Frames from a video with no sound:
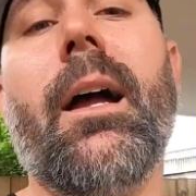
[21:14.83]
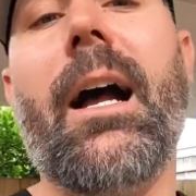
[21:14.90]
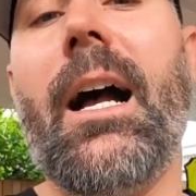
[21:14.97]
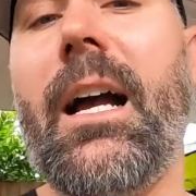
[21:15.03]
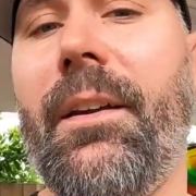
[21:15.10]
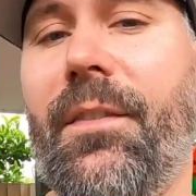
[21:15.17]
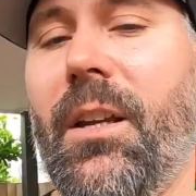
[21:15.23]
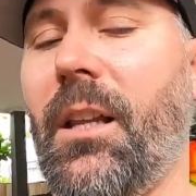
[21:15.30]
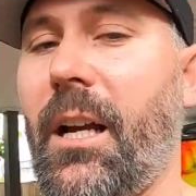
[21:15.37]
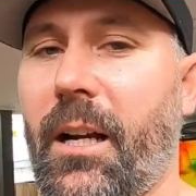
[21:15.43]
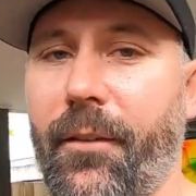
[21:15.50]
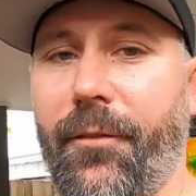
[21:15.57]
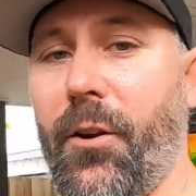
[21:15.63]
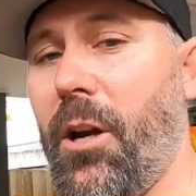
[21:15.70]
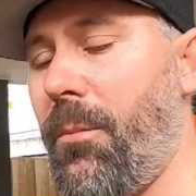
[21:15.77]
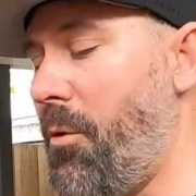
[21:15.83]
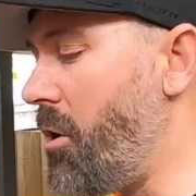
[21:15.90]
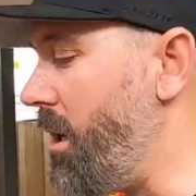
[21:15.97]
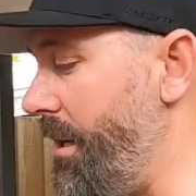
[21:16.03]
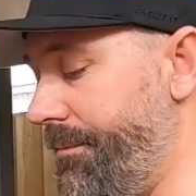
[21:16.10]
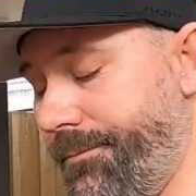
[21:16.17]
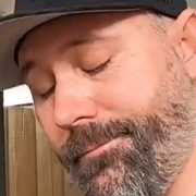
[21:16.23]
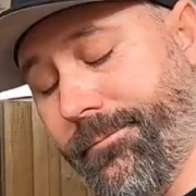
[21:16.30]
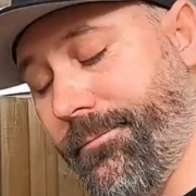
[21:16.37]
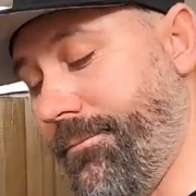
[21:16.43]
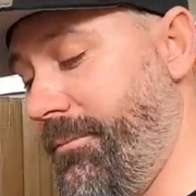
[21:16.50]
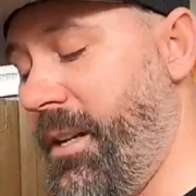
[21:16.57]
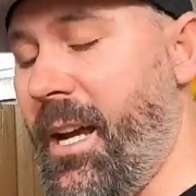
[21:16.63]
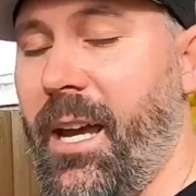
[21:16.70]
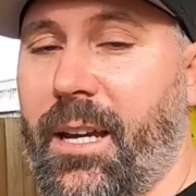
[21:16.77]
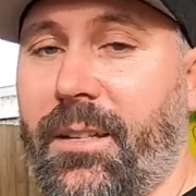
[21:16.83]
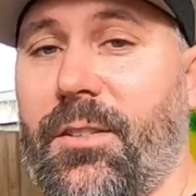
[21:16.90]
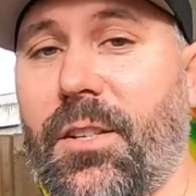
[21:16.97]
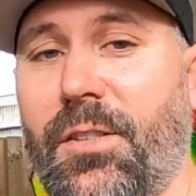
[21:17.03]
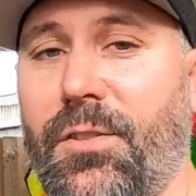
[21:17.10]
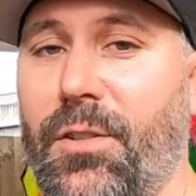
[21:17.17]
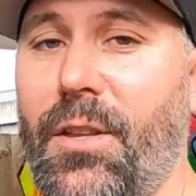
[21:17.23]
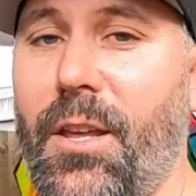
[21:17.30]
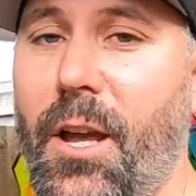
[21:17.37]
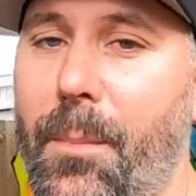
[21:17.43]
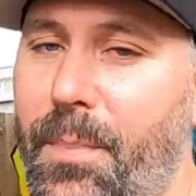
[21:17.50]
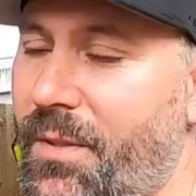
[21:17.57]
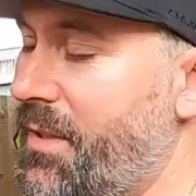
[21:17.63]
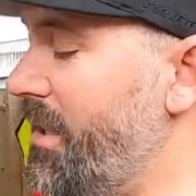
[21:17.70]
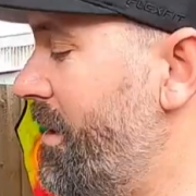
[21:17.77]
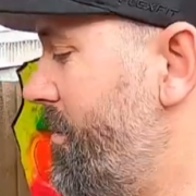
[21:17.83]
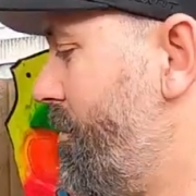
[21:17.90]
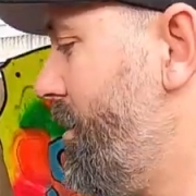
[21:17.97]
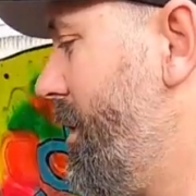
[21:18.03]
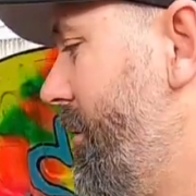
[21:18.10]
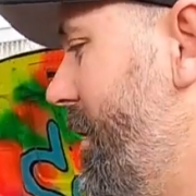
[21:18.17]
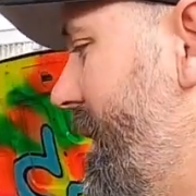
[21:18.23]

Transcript: If you like a firm ride, hey, just do the opposite. It's really,